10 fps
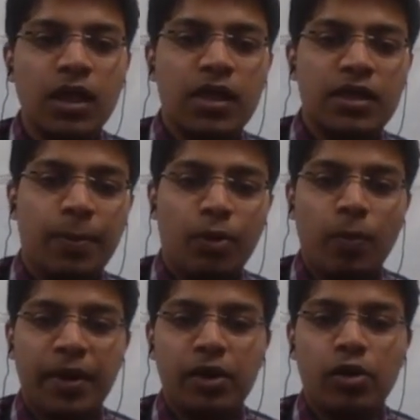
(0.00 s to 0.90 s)
The
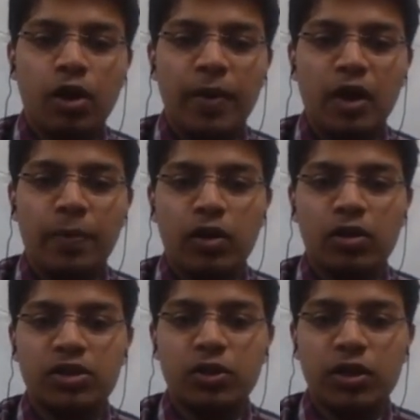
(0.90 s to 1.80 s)
appropriate government may
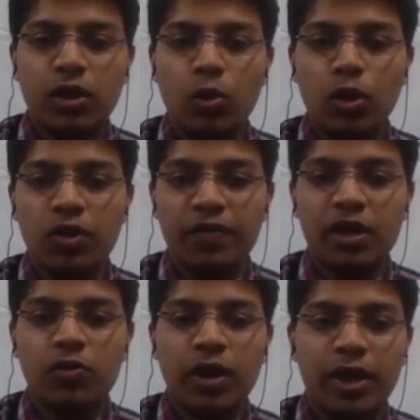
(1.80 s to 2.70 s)
constitute a court of
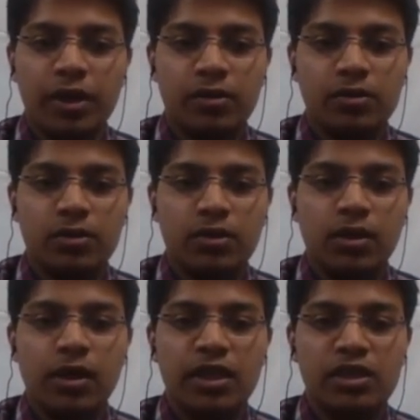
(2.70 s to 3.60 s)
inquiry.
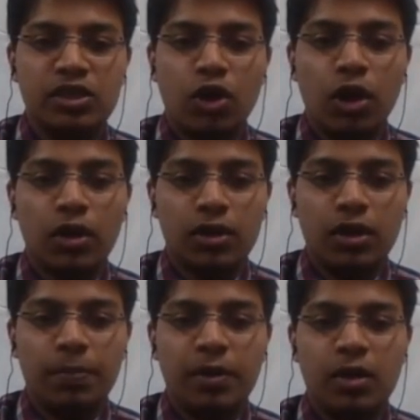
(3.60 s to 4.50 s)
It is not
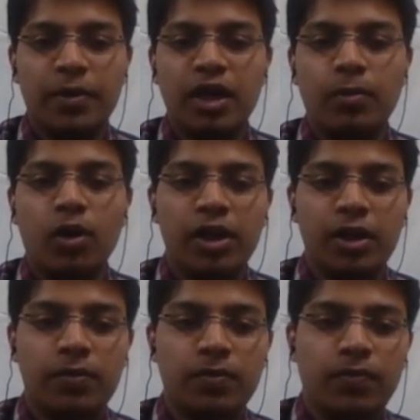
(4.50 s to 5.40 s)
a permanent body.
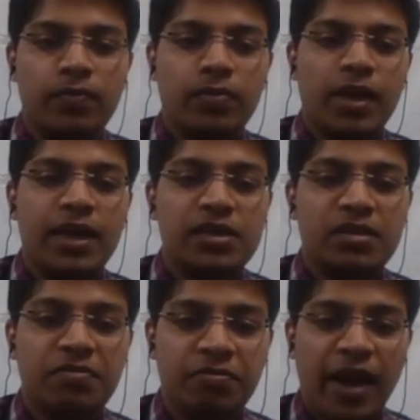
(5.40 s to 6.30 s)
It is
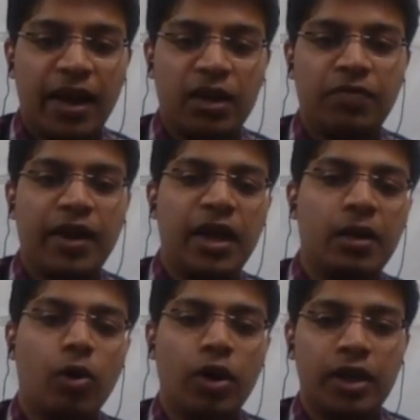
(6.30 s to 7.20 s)
a fact-finding
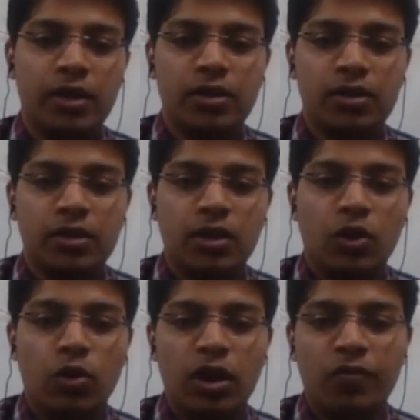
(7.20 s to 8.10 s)
body.
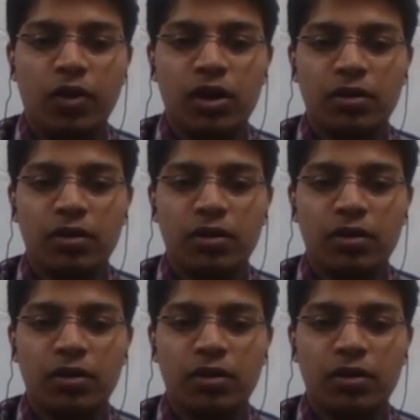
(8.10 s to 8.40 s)
Only for